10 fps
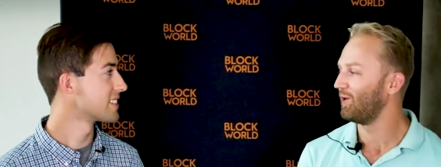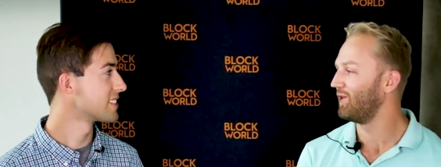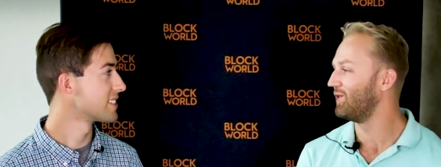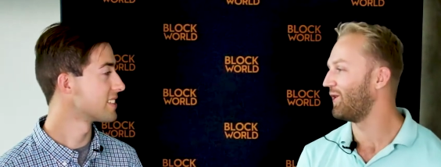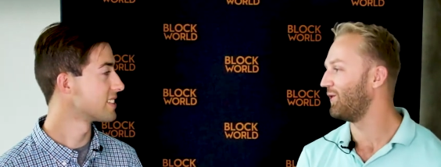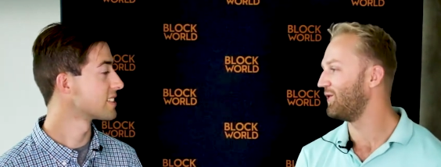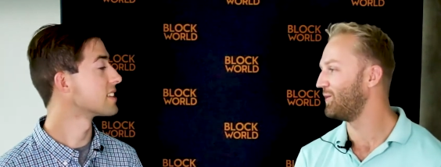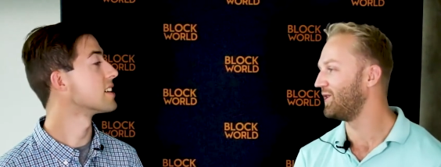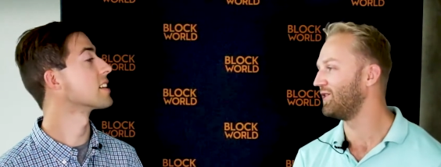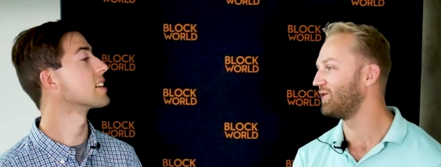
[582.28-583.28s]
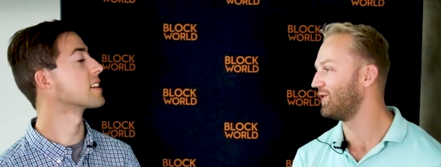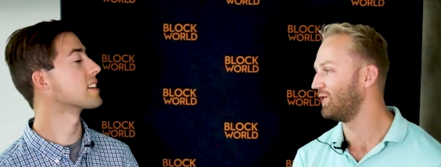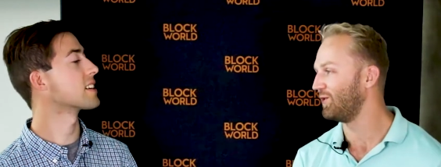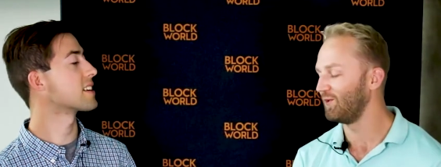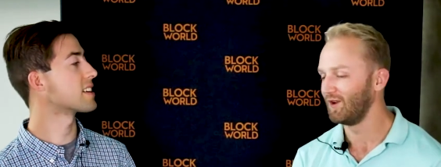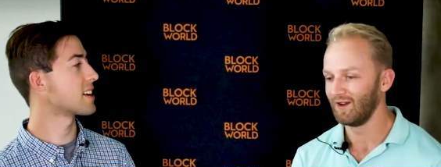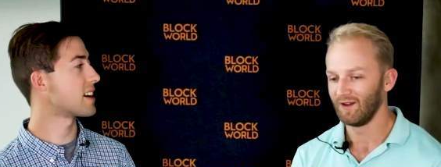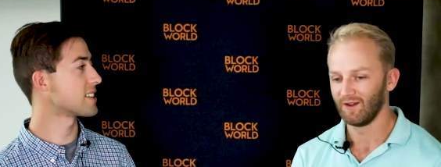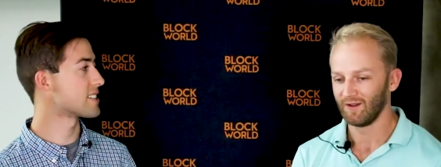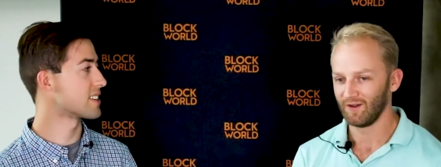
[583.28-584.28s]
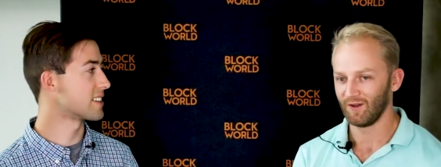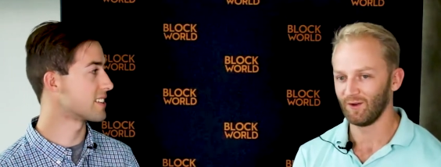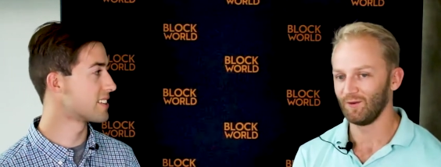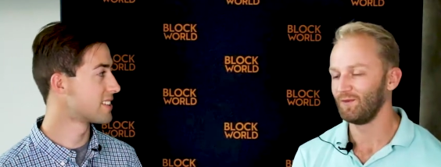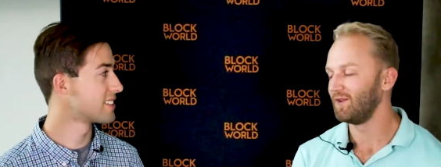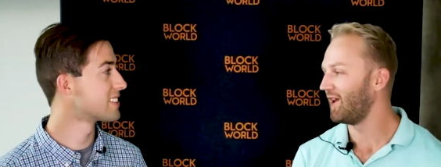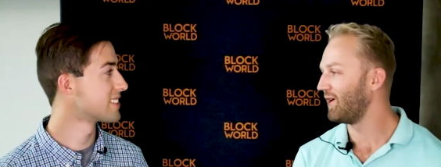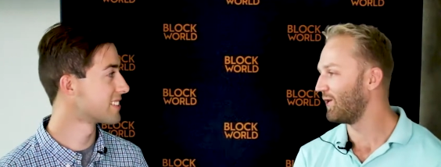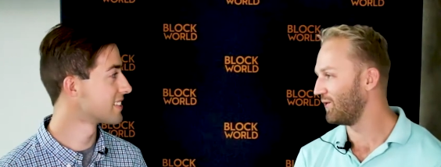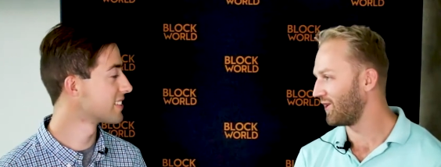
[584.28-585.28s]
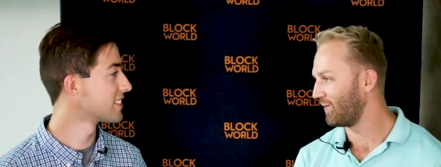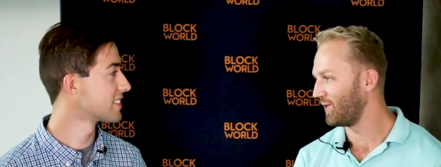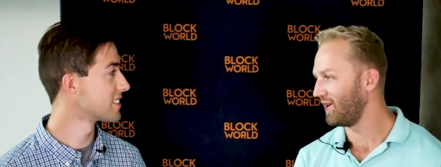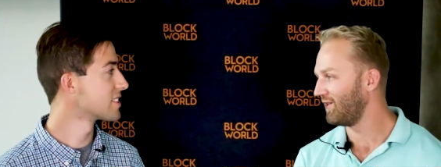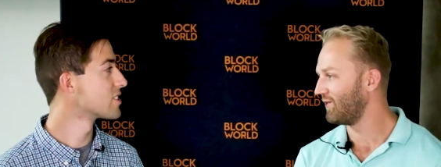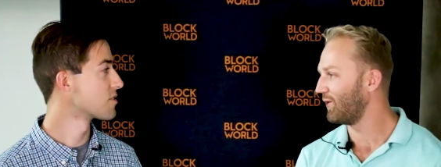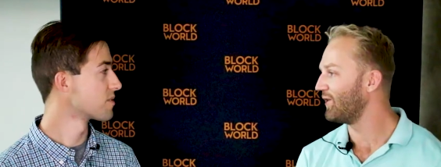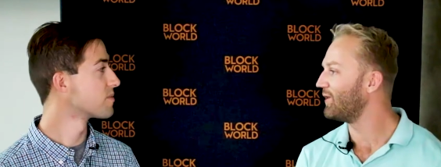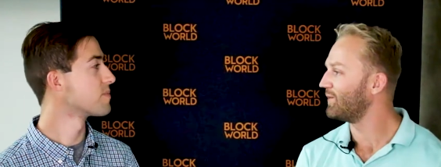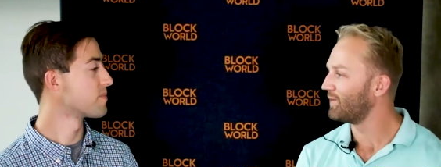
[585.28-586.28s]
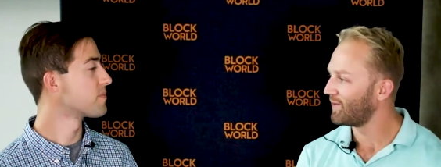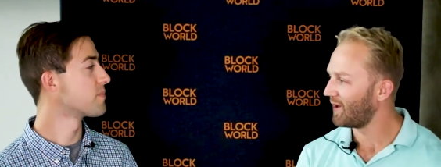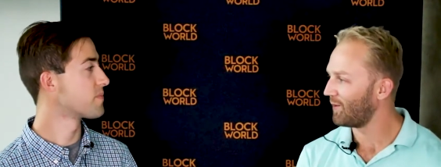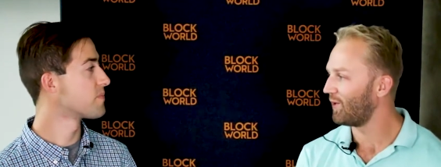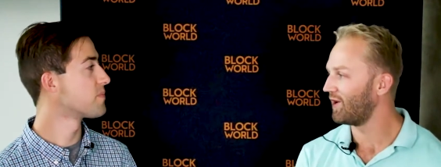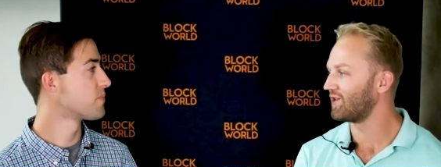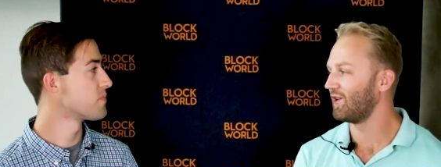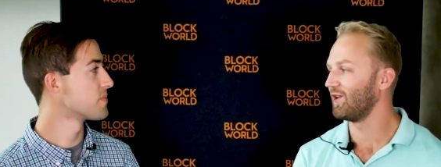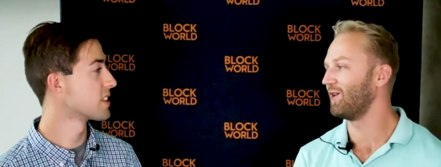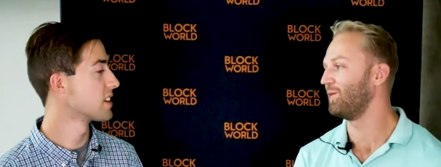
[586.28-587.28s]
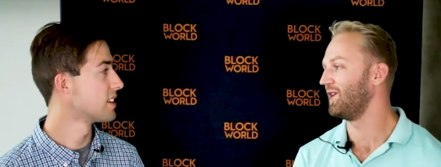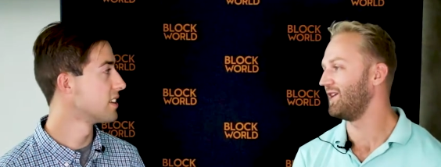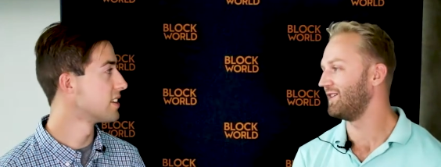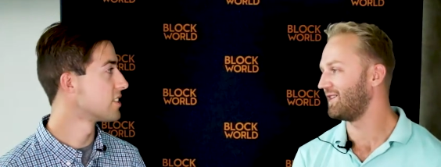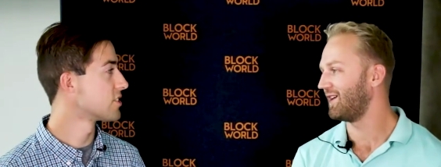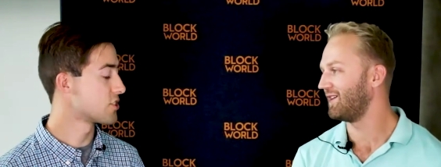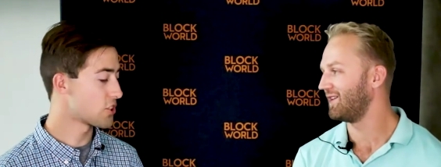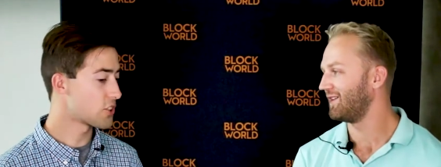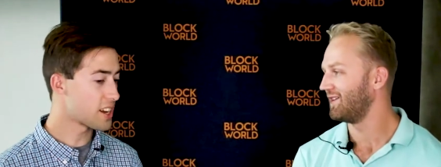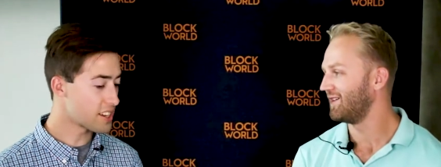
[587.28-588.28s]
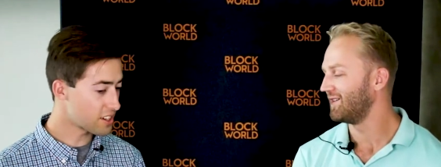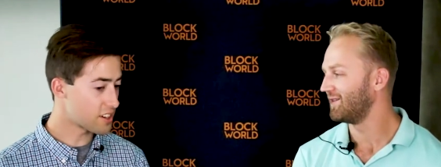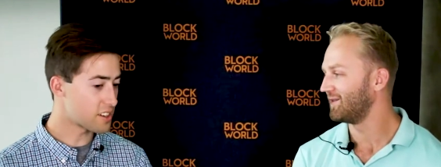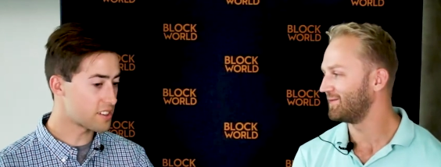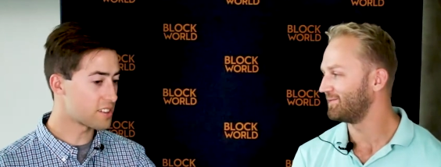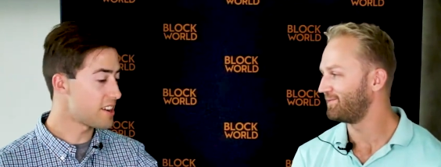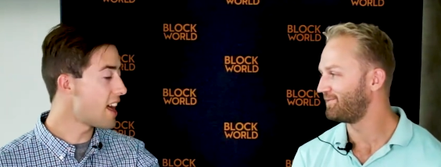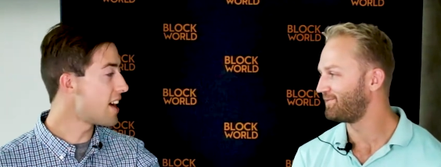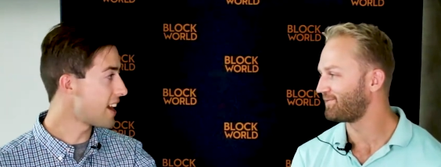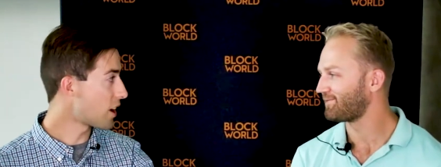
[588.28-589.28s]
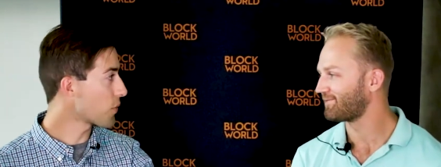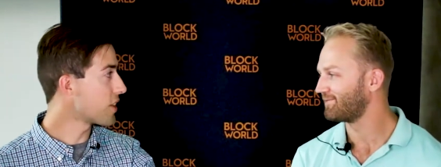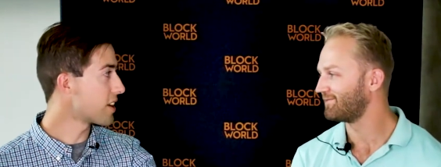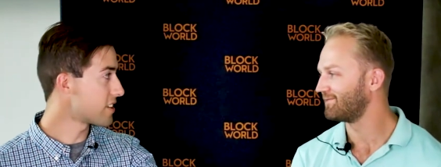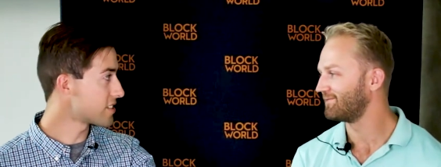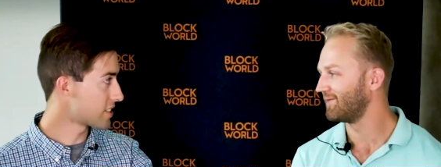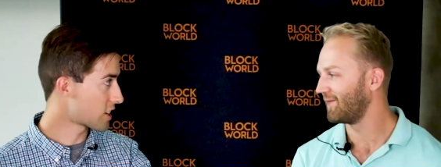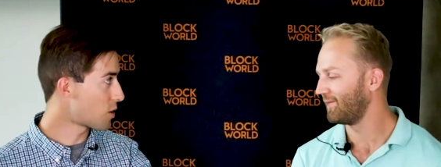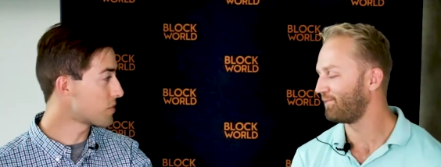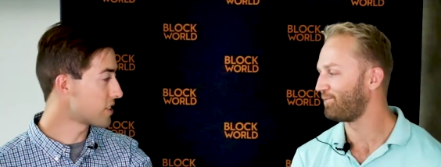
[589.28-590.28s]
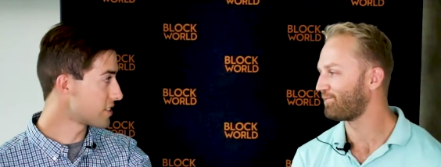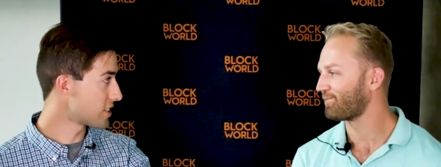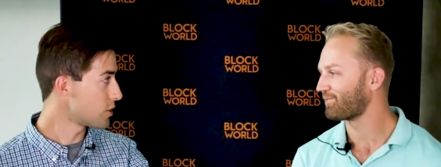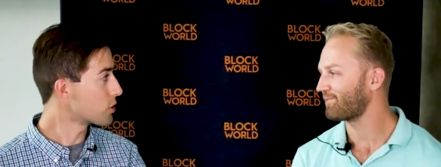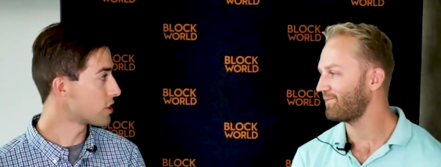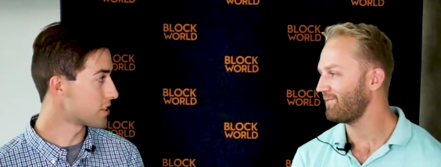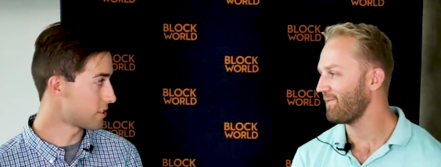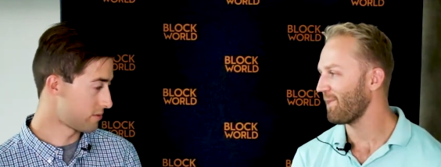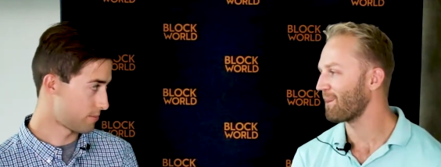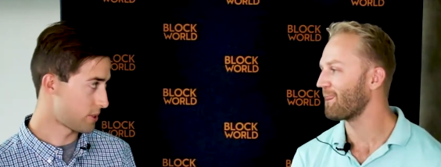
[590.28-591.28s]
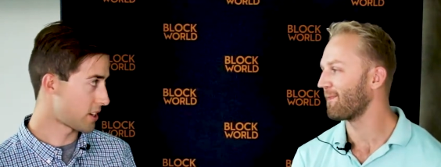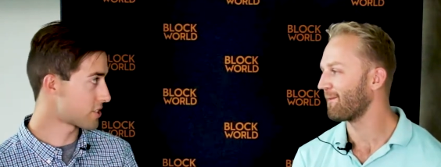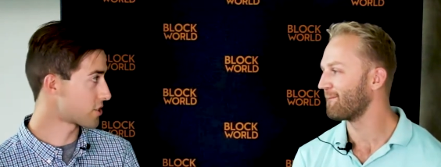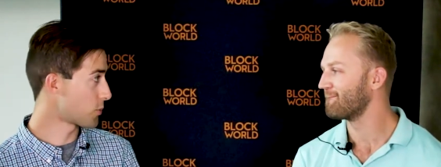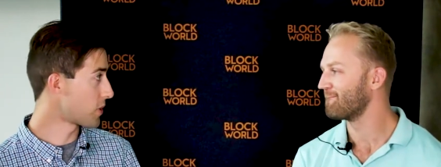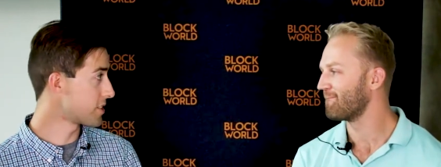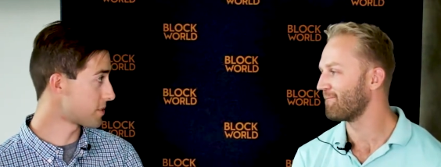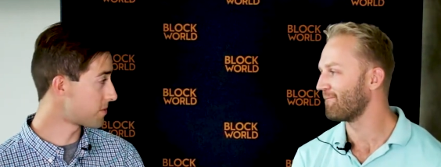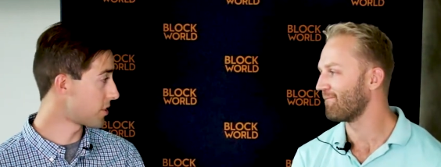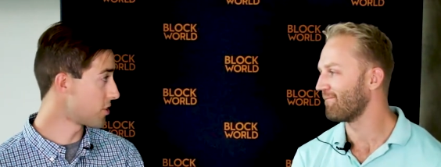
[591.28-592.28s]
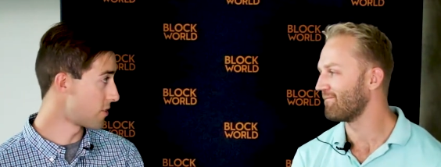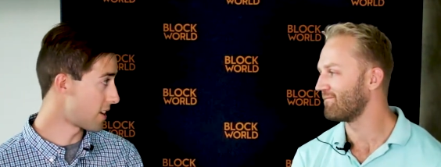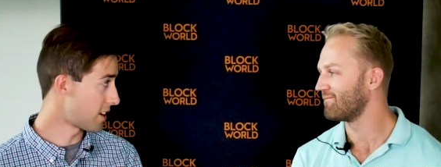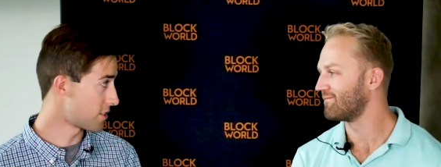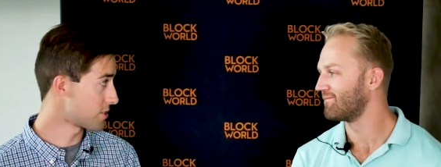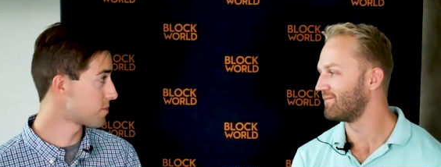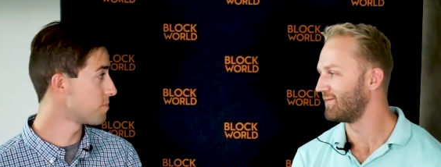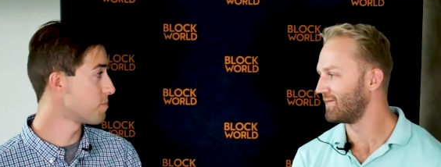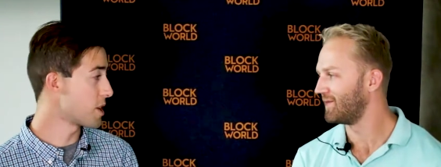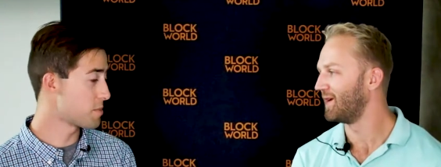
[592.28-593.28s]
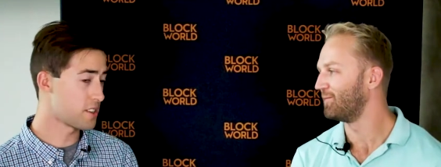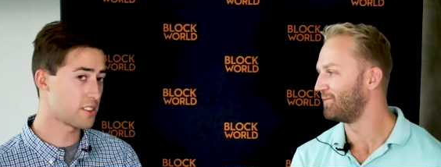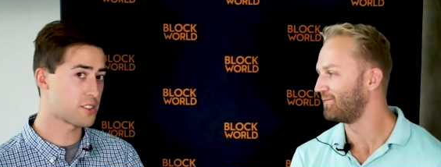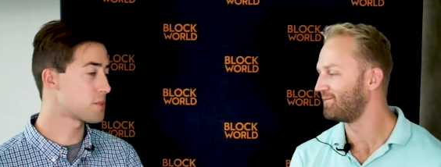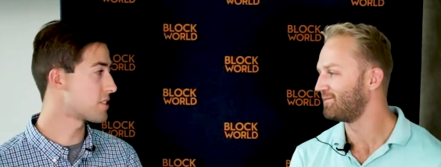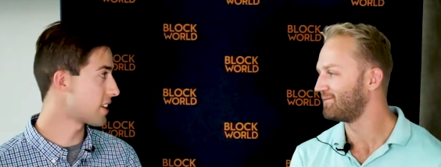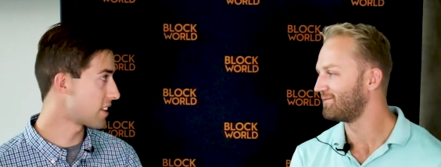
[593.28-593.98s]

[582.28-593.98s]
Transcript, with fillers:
Speaker 1: or there's always the potential to gotcha. you know, take over companies, or help launch other companies. so
Speaker 2: you're getting your net out there to the companies that you could potentially raise a fund around. Maybe yeah. don't say